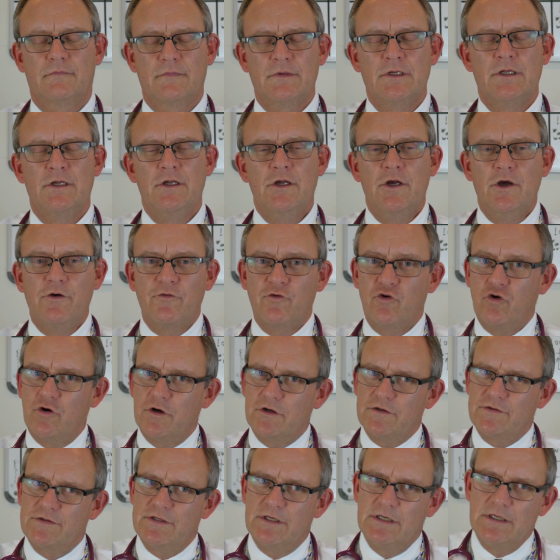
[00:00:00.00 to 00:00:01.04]
Of
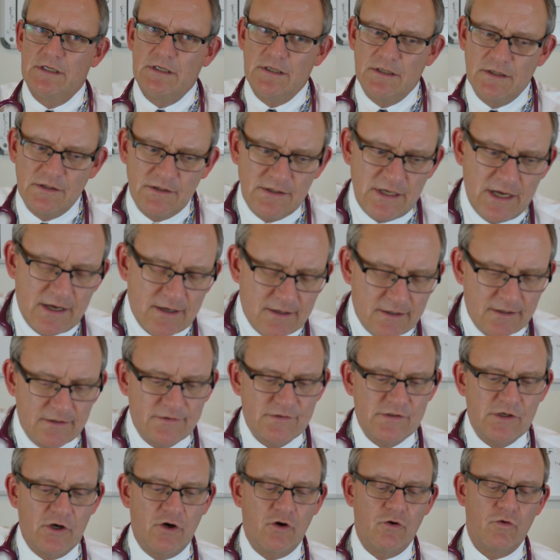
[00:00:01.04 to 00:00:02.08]
course. Yeah.
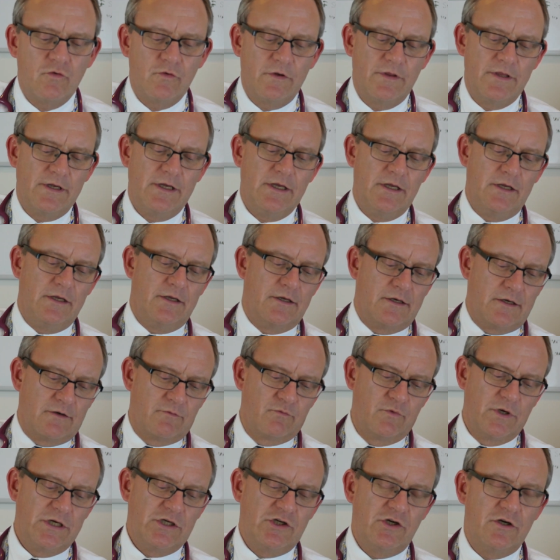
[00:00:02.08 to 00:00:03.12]
So the
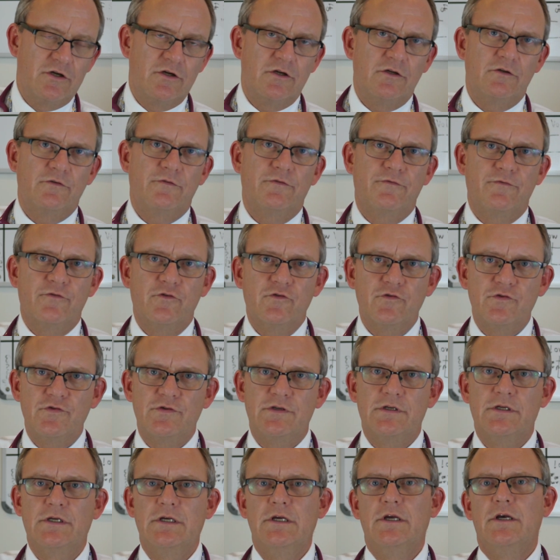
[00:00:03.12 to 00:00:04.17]
original
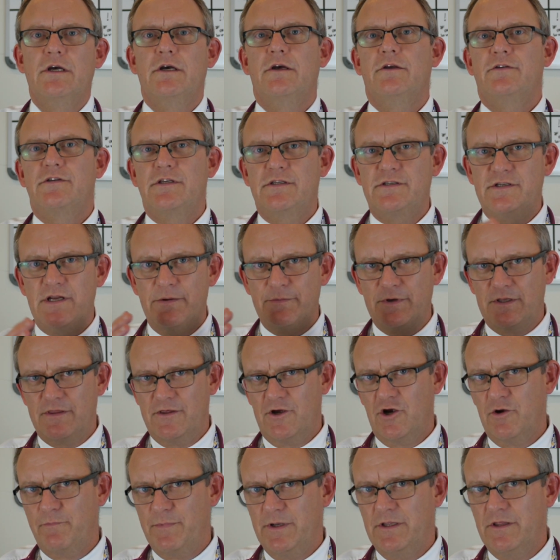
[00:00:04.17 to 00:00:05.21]
first systemic
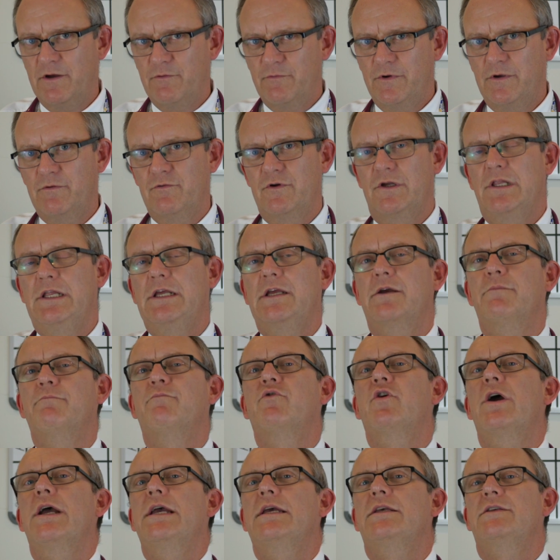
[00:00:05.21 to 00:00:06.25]
therapy that we really
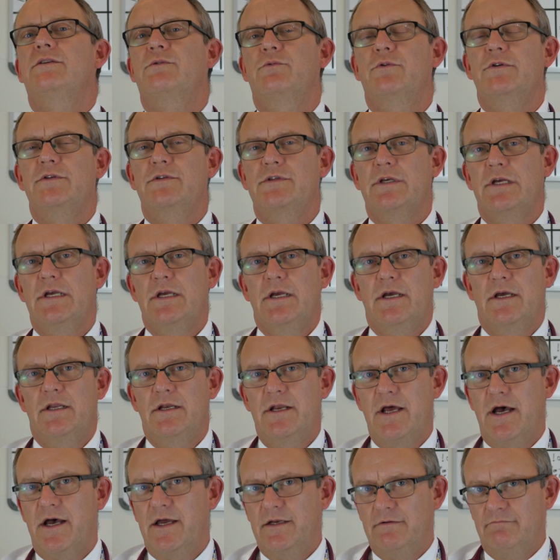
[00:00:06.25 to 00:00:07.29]
embraced was
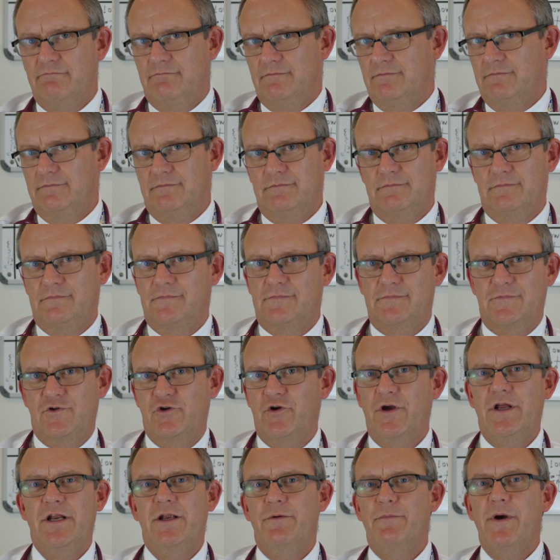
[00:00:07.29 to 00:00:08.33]
not
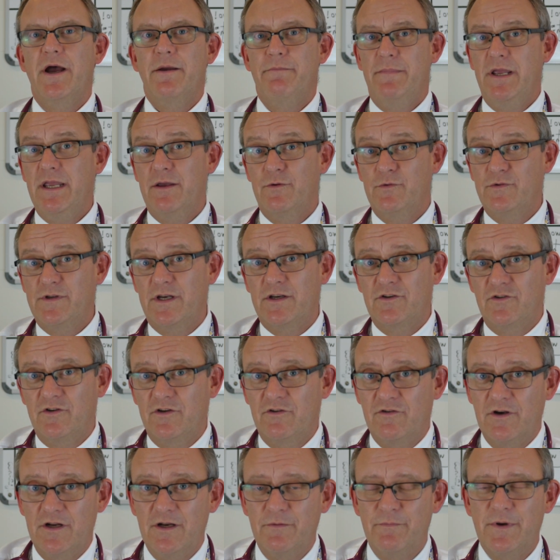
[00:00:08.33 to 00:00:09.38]
created by me. It was actually
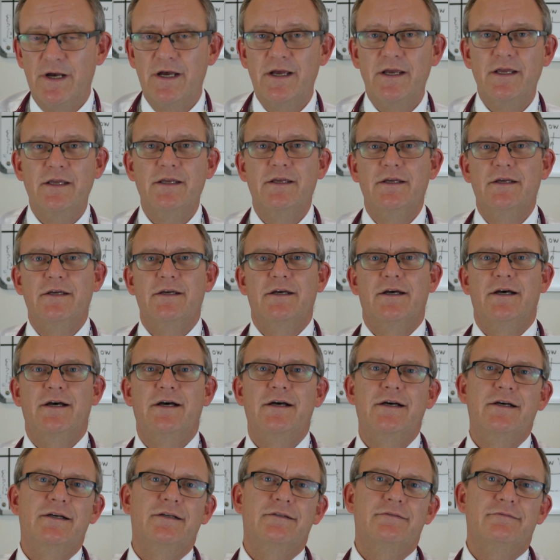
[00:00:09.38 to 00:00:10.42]
created by
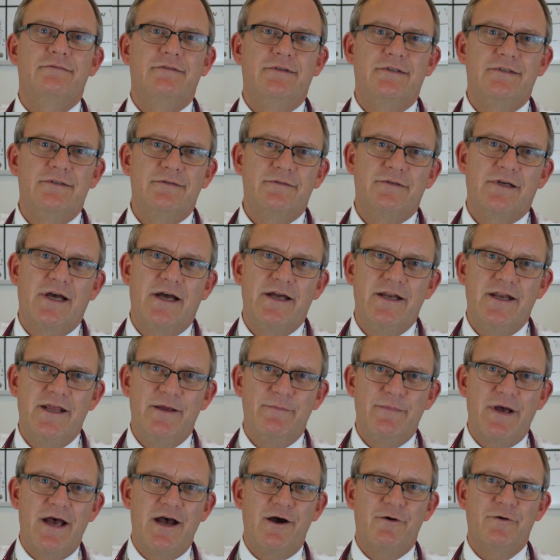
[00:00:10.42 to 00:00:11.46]
a guy
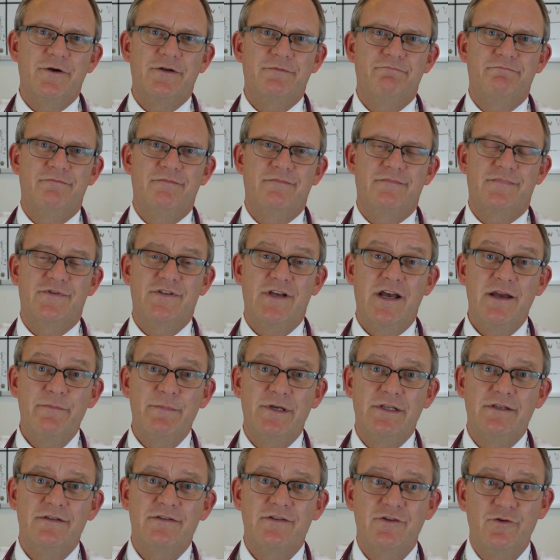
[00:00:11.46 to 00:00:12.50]
named Howard
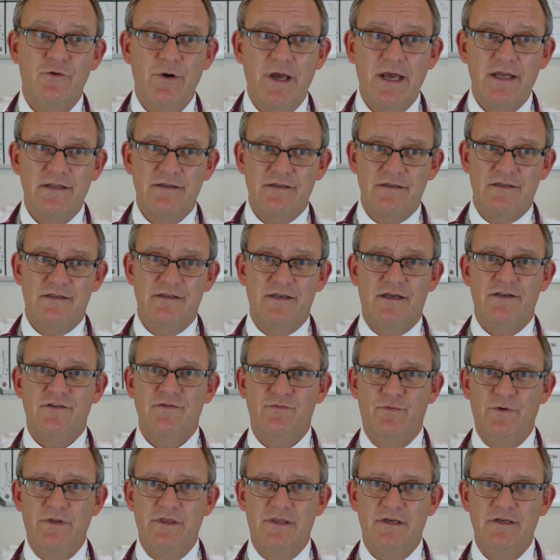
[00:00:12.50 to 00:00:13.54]
Simons, who had
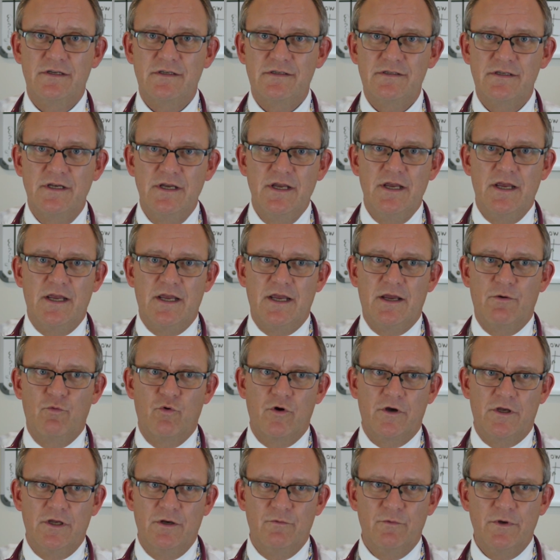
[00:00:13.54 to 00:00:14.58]
success with this,
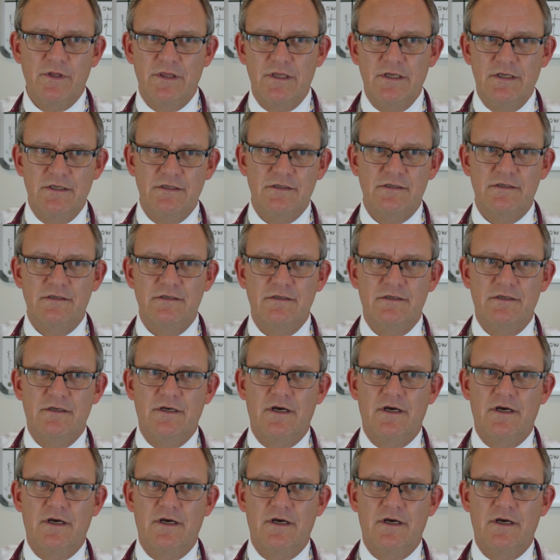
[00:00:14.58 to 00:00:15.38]
working with his